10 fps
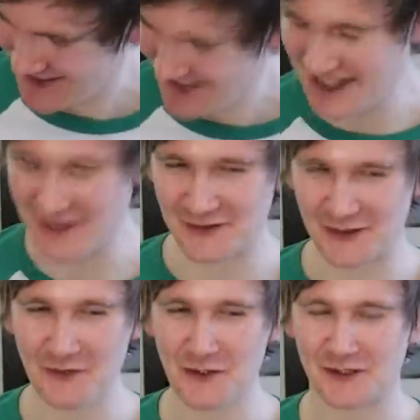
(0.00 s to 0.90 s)
so as
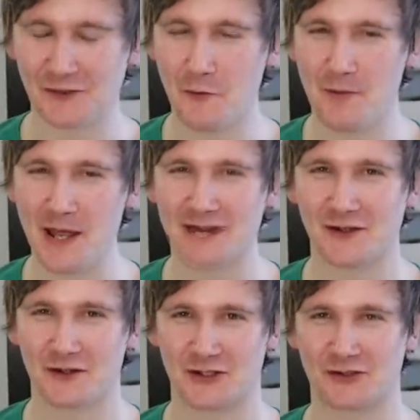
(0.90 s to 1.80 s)
soon as someone picks
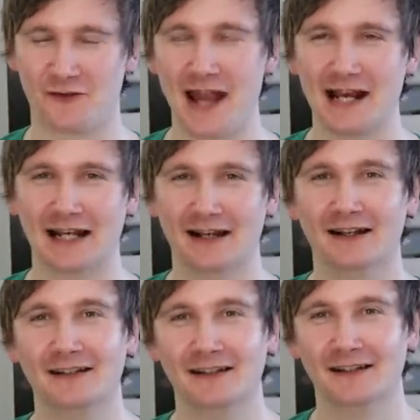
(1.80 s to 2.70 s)
Australia
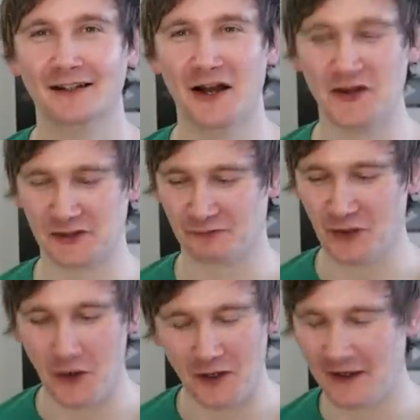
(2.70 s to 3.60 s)
and just
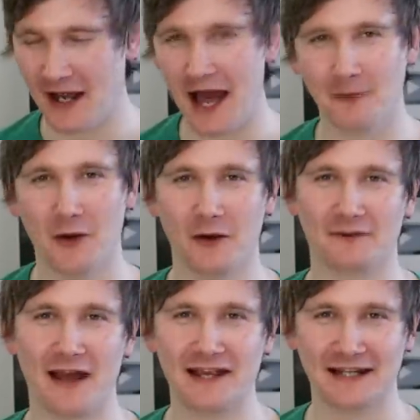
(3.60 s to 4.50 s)
roll oh. and like oh. I'm not
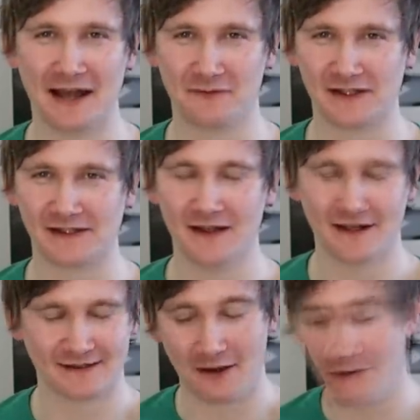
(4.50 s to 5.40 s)
evading every turn,
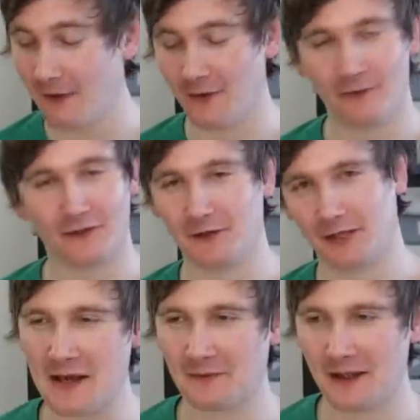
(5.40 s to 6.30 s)
it's like well I'm not fucking
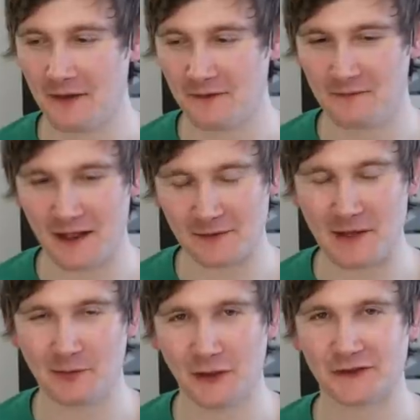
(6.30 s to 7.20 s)
playing. And the fact that
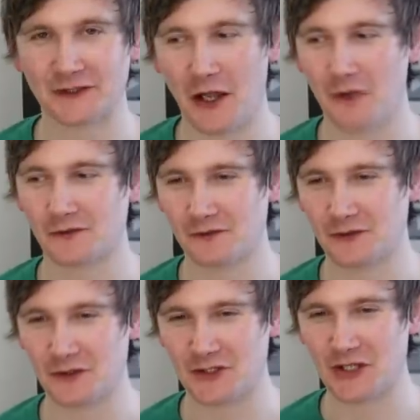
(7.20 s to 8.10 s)
people looked at Cones of
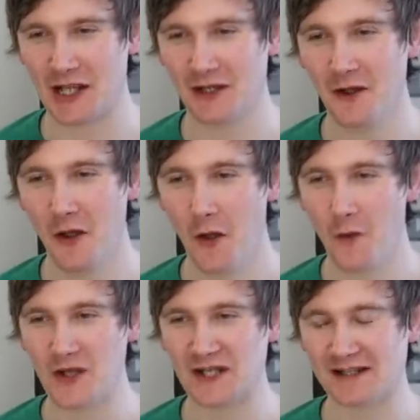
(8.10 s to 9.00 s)
Dunshire,
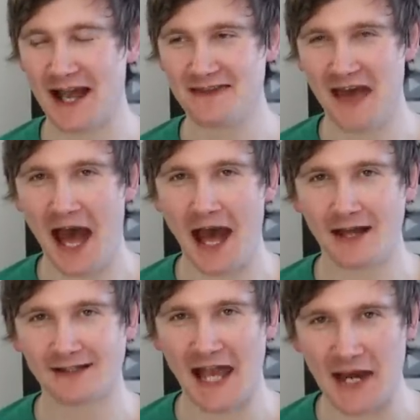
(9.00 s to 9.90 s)
which is like that
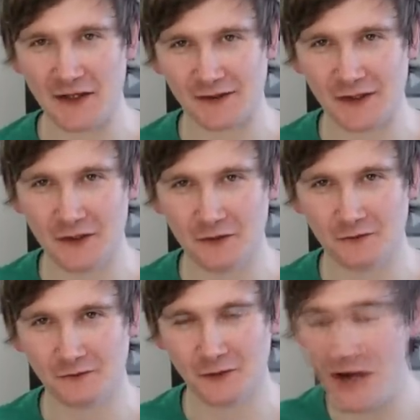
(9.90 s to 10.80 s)
taken to
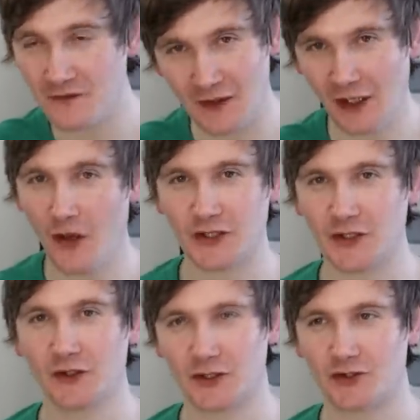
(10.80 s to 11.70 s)
not even the
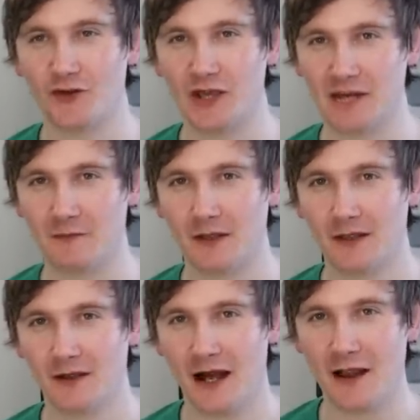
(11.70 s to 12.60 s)
logical extreme,
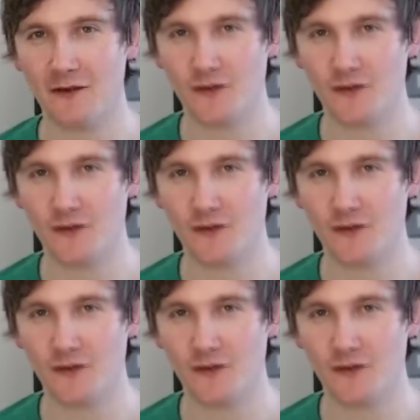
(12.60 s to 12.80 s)
like the